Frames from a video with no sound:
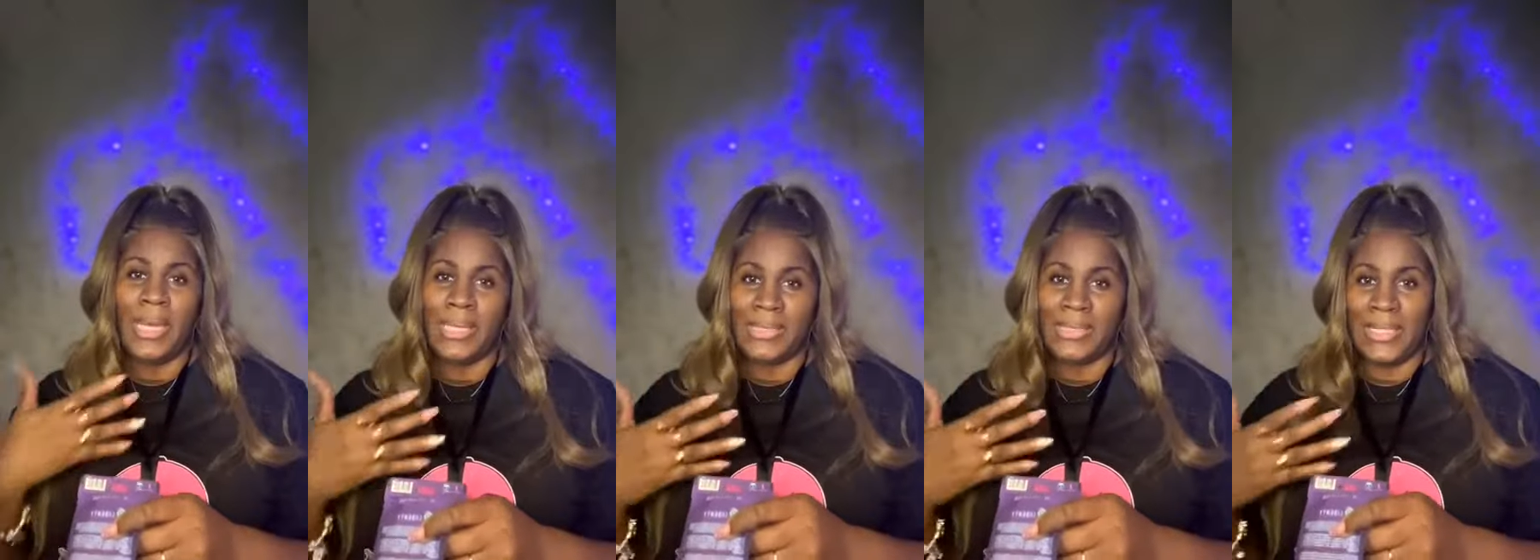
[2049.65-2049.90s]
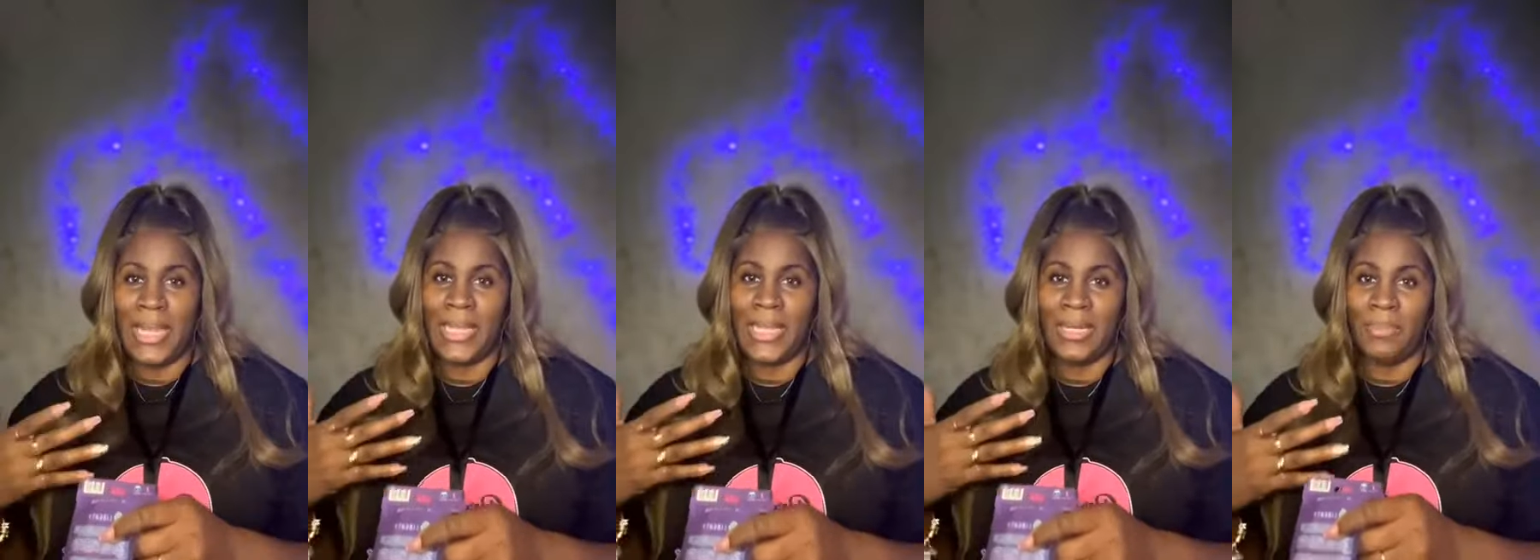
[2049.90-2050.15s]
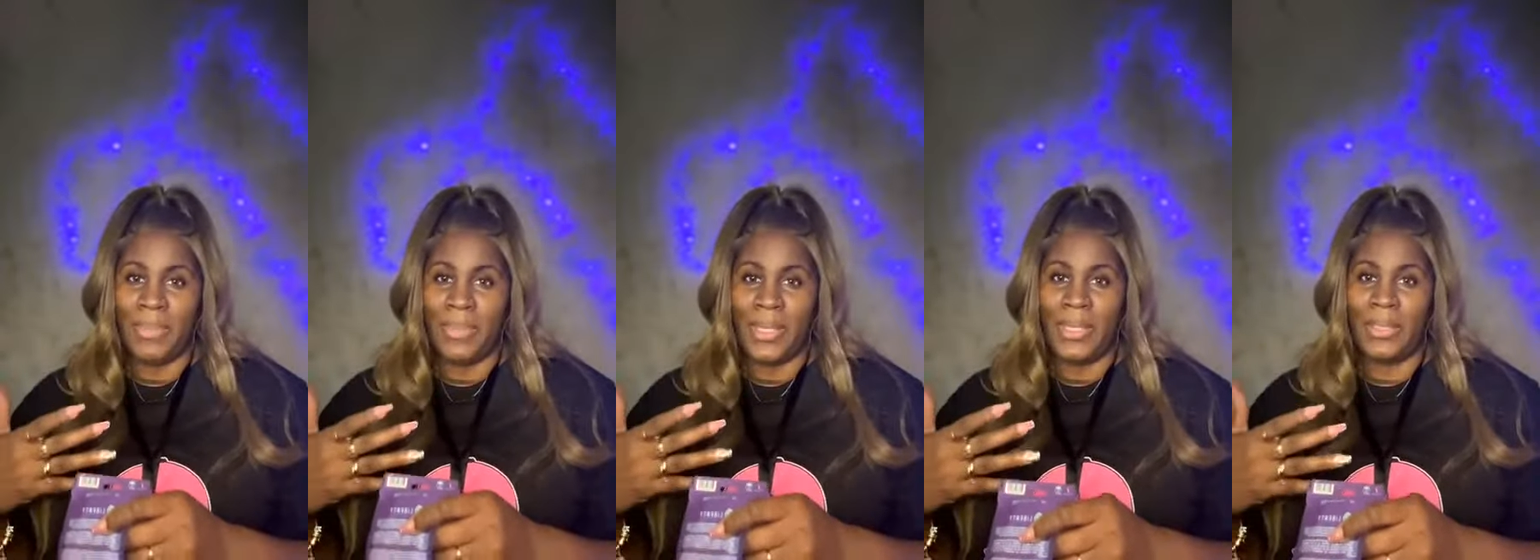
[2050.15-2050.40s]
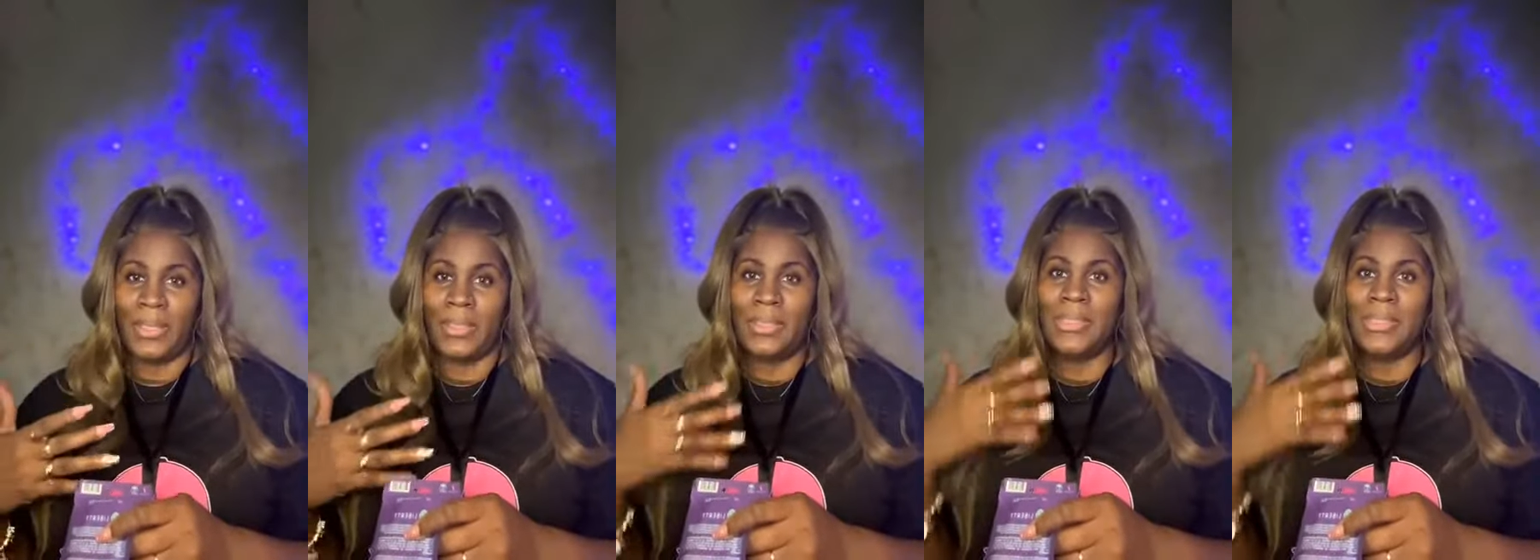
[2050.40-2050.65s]
contacting
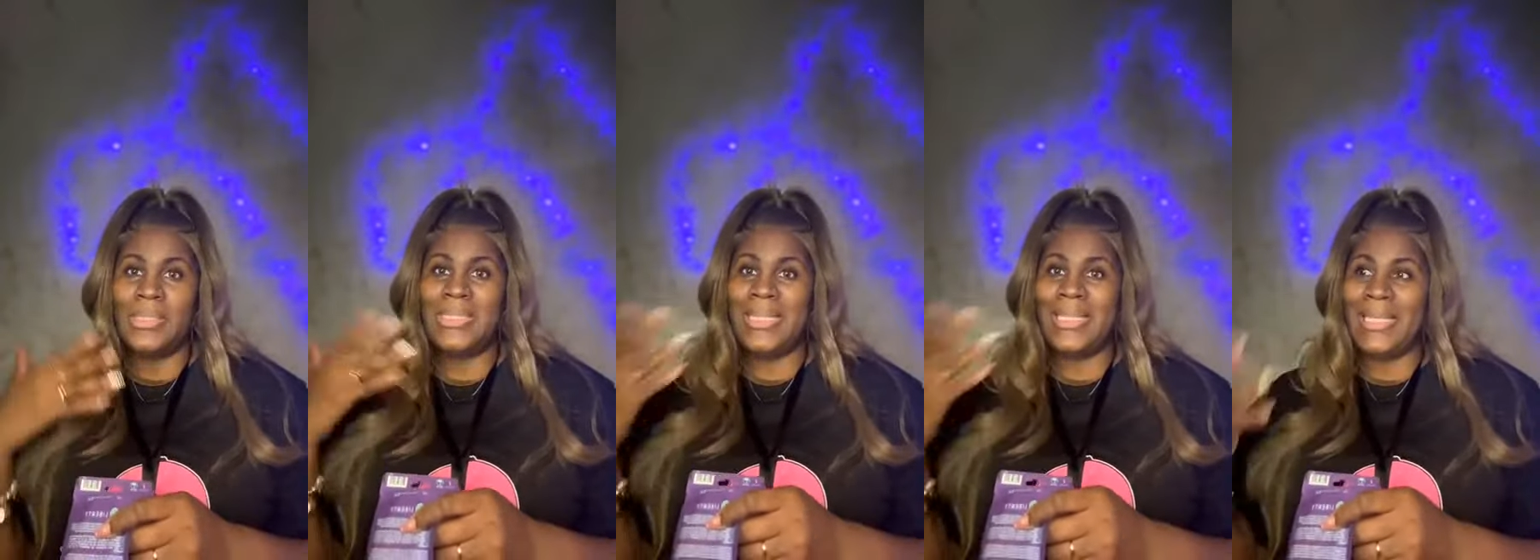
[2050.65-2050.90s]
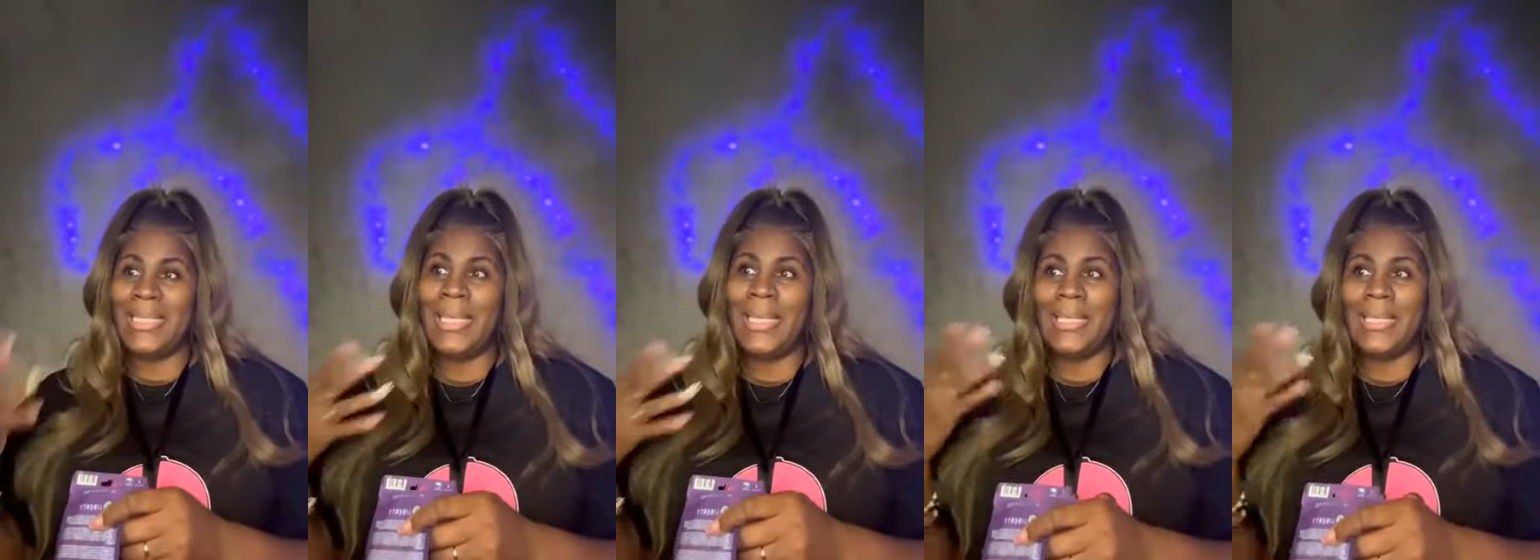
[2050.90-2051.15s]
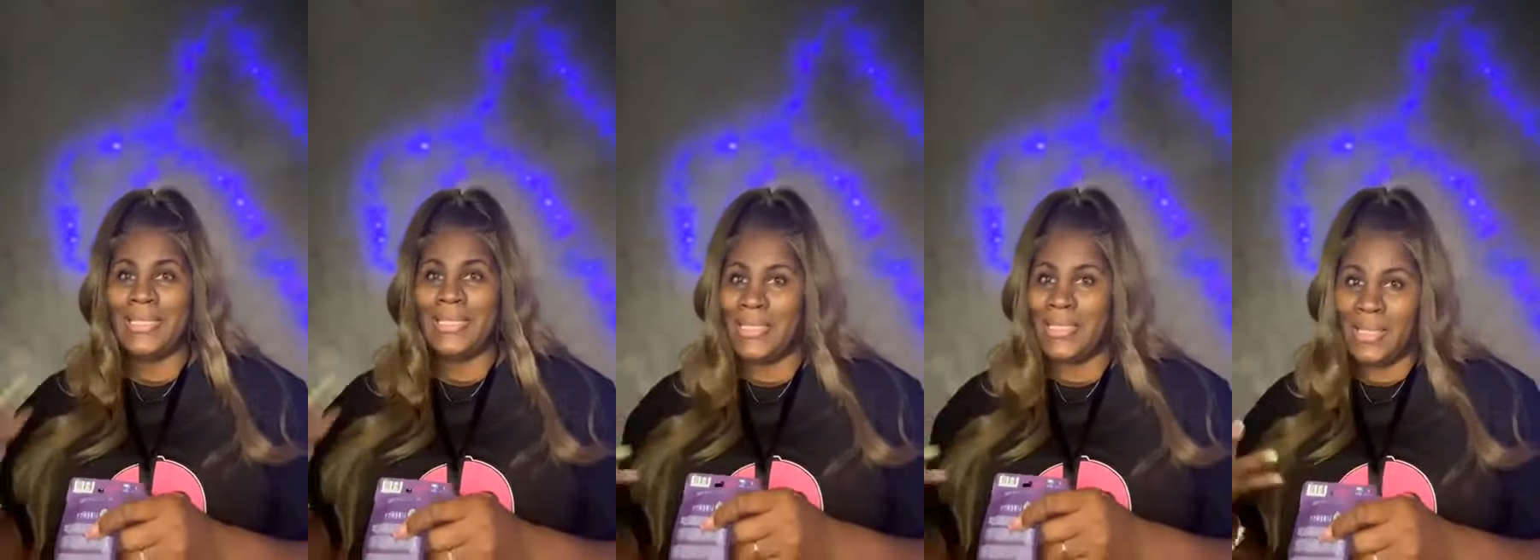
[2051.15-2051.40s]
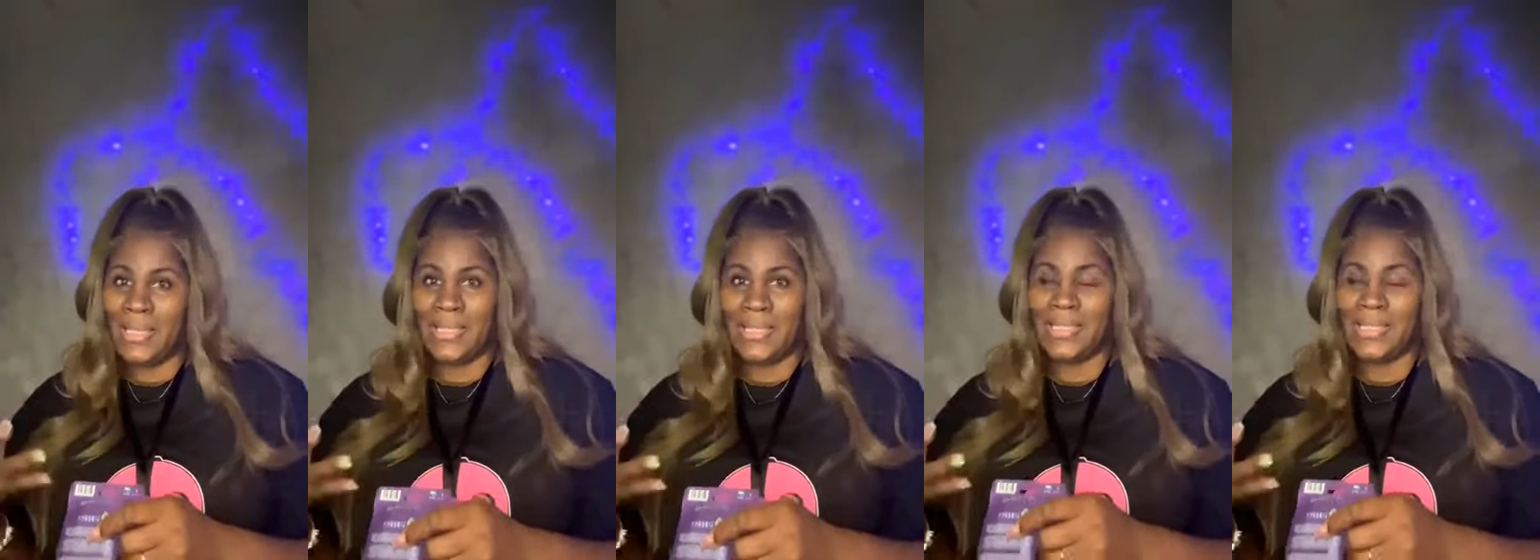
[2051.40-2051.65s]
me to get
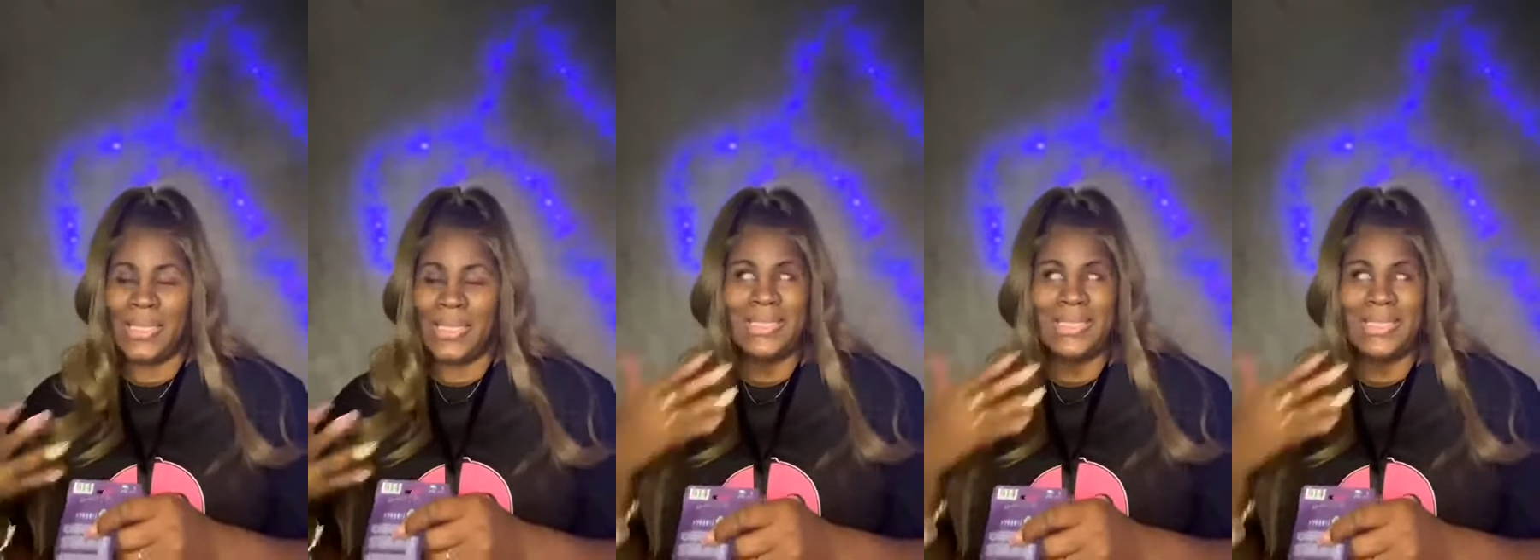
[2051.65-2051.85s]
into this.